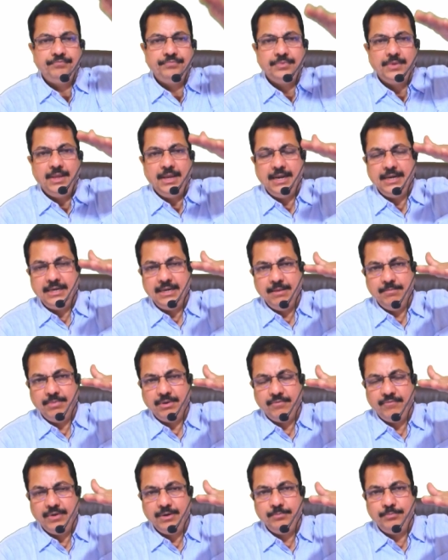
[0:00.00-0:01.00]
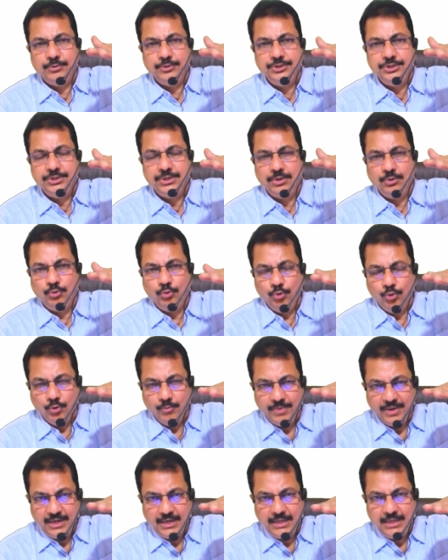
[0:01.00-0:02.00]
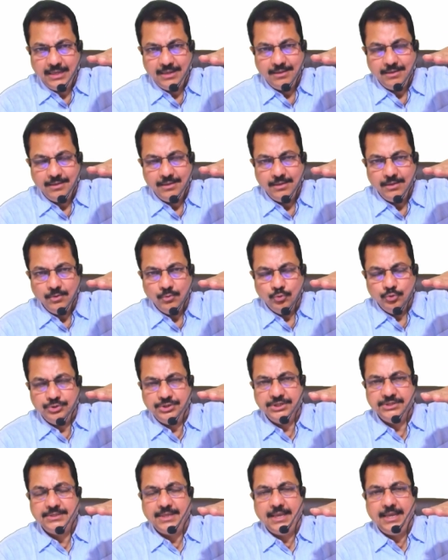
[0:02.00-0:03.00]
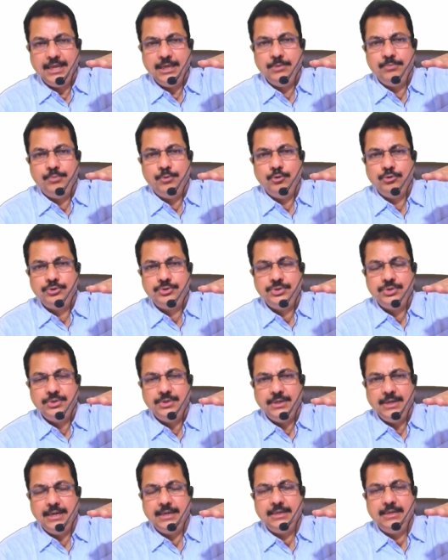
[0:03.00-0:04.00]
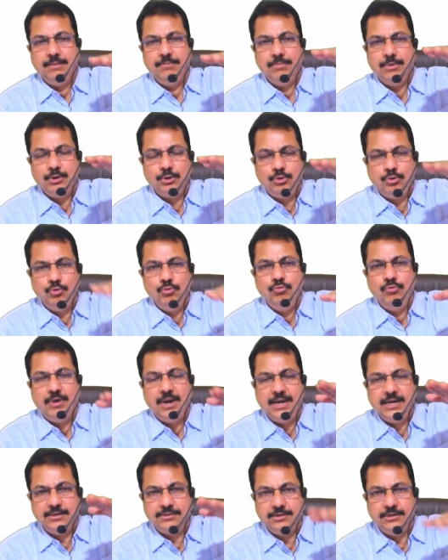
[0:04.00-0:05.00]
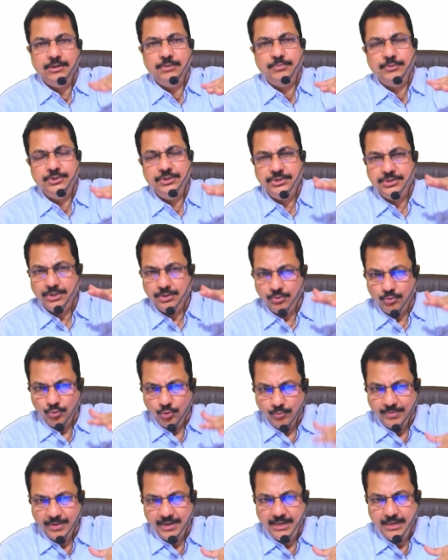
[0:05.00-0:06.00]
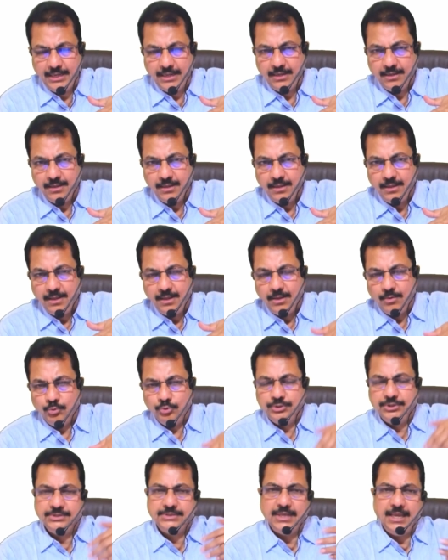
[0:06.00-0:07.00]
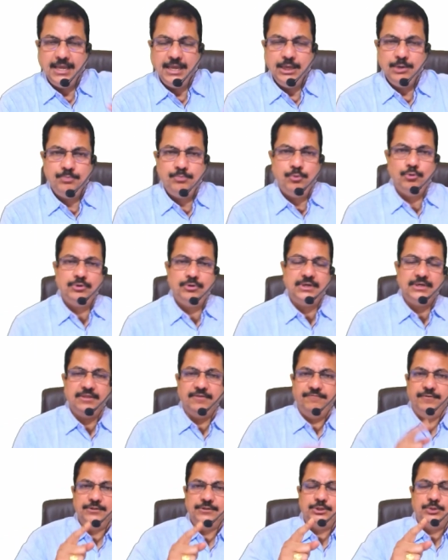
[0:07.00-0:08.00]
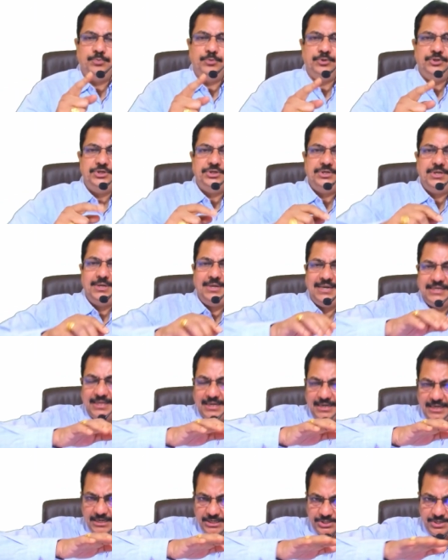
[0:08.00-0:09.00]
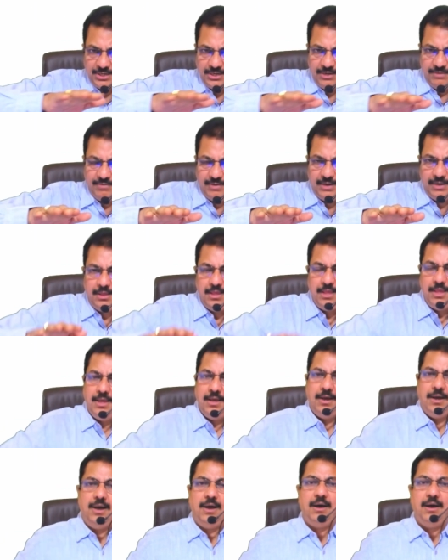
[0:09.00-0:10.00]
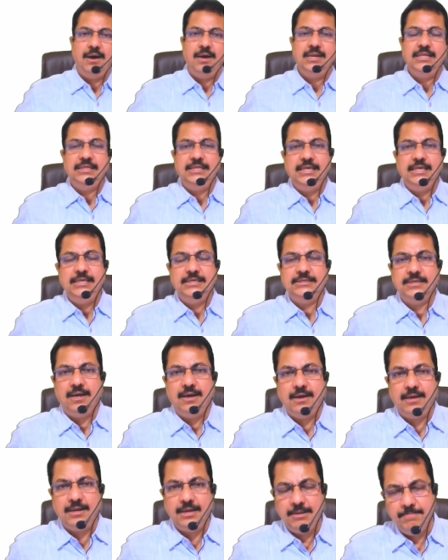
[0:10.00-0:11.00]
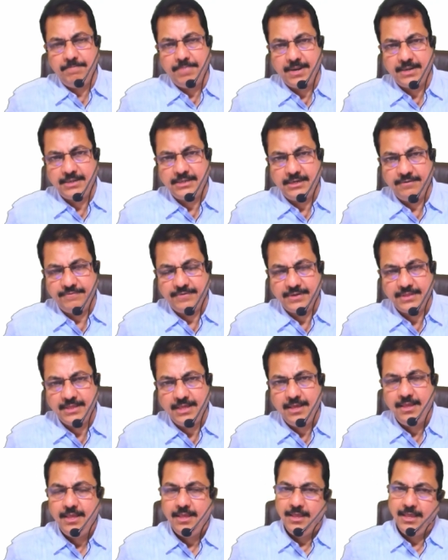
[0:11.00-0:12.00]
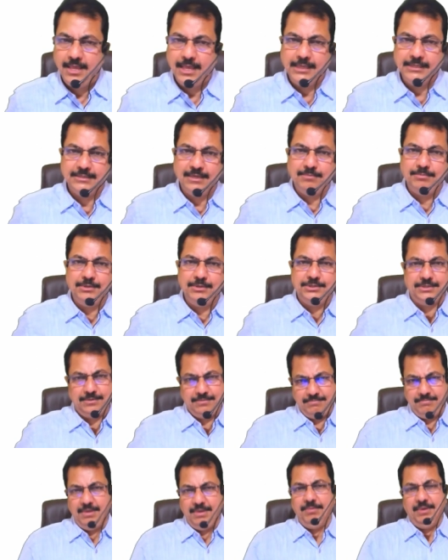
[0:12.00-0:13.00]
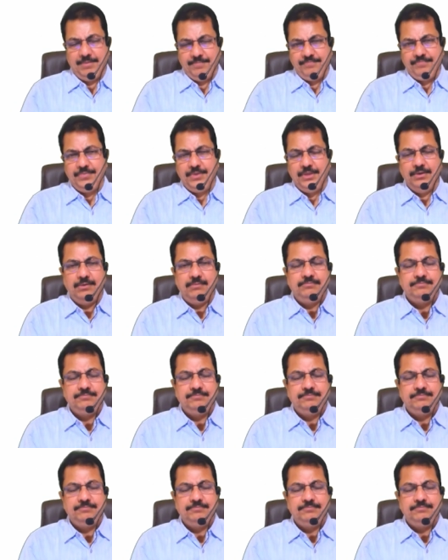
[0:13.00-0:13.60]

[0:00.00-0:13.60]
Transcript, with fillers: at number one position globally, which is the airport at number two and third position globally, which is the airport at the first position at the national level. All these are important for the examination. Maybe, you know,